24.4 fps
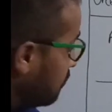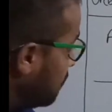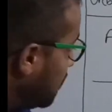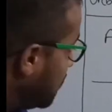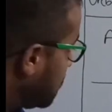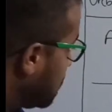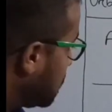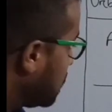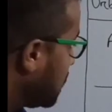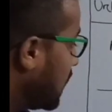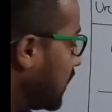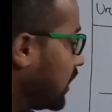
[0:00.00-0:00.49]

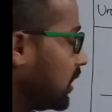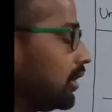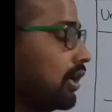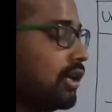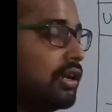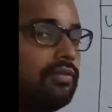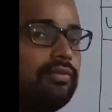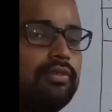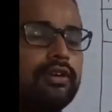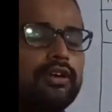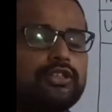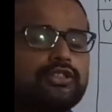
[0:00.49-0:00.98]
But a
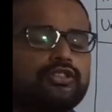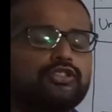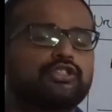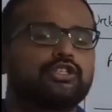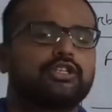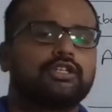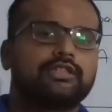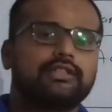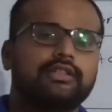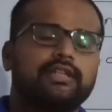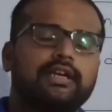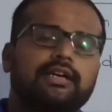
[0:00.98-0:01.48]
girl
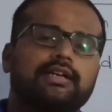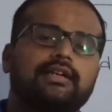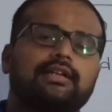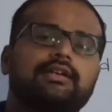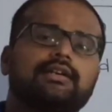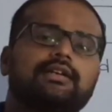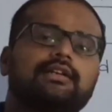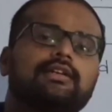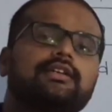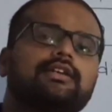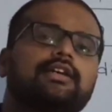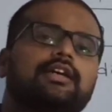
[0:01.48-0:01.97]
wants
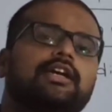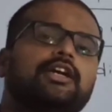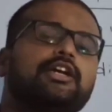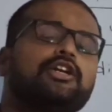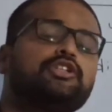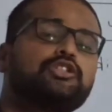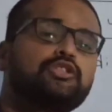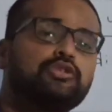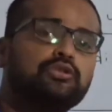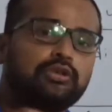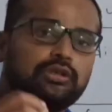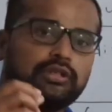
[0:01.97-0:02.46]
that
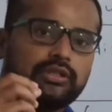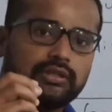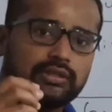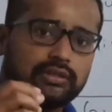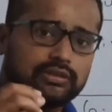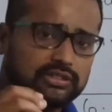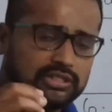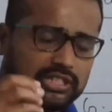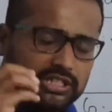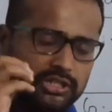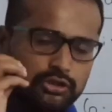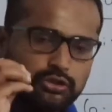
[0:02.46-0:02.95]
she
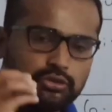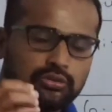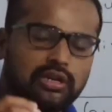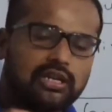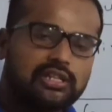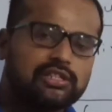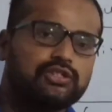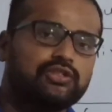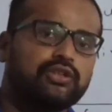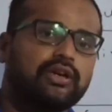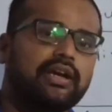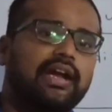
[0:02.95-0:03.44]

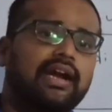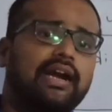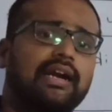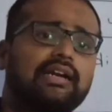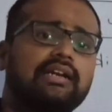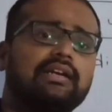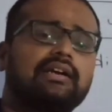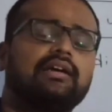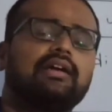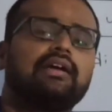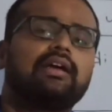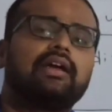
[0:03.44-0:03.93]
should also
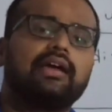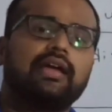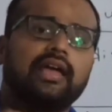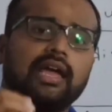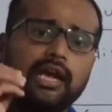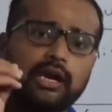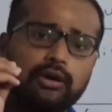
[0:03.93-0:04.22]
get